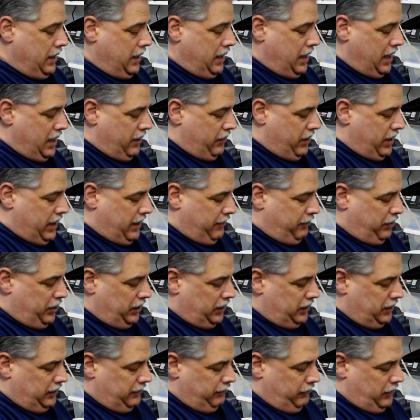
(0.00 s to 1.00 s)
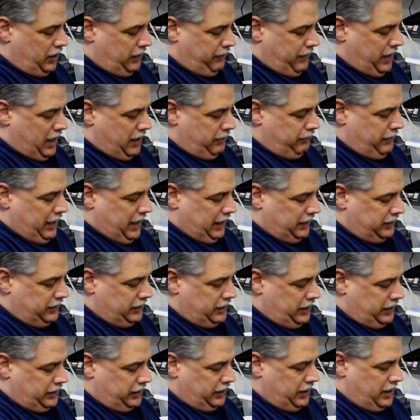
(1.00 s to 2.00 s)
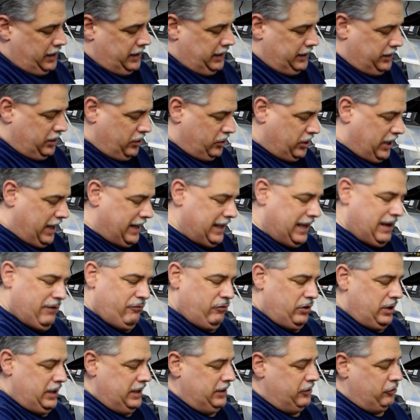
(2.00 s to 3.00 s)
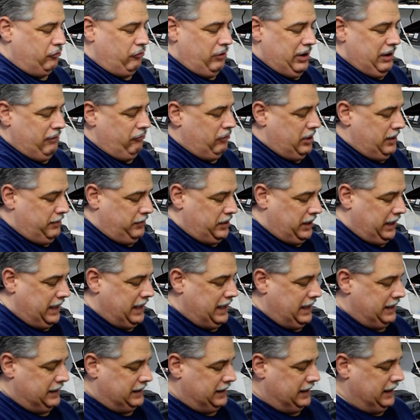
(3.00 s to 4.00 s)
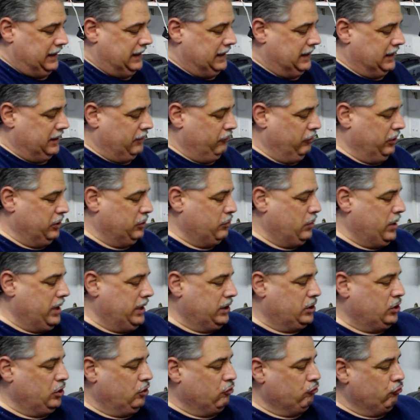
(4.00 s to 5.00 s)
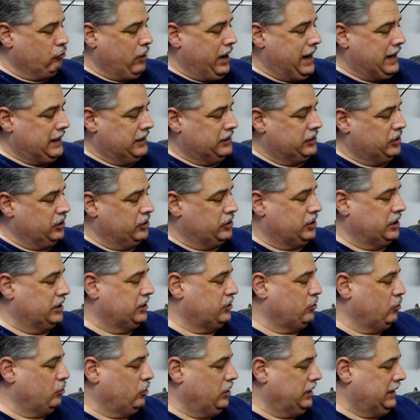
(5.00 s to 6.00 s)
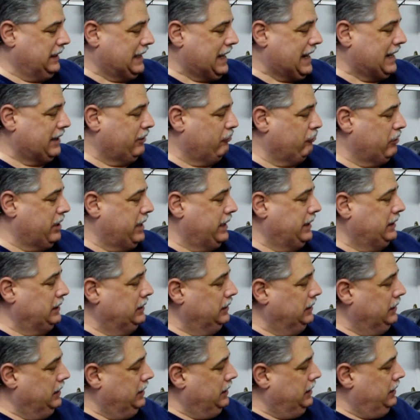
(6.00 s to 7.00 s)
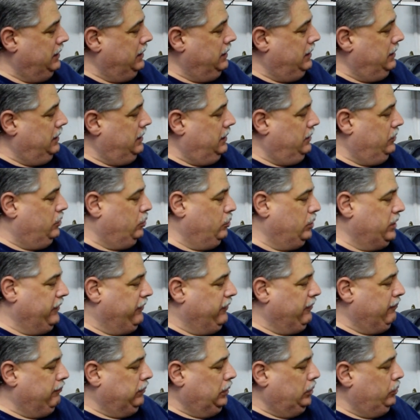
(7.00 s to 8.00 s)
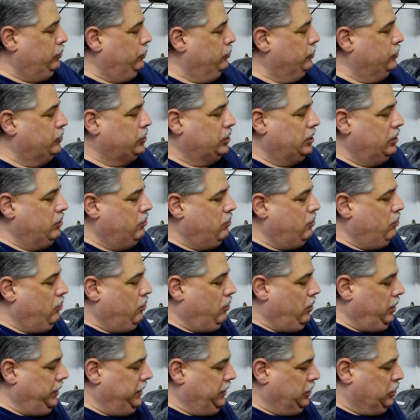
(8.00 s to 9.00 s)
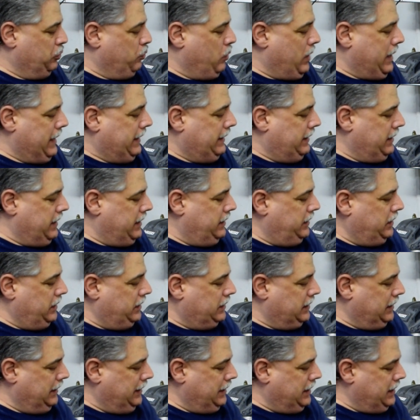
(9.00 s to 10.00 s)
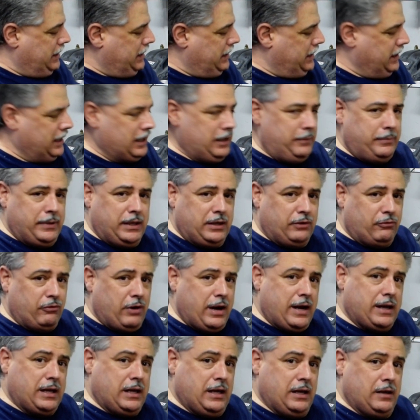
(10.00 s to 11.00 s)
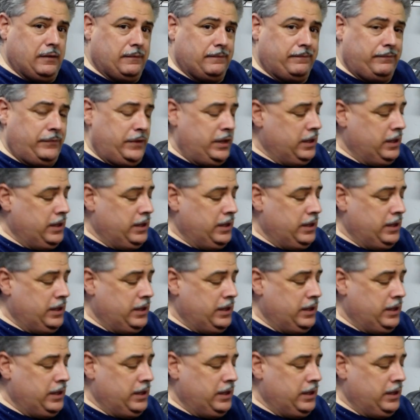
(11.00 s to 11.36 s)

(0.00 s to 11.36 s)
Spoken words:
Anyway, I put the Mad Max nuts on. I just got to get rid of these gray rims. I can't stand it. The reason why I took red is because there's a lot of gray, 2 different blues, all this white, and just a little bit of red here.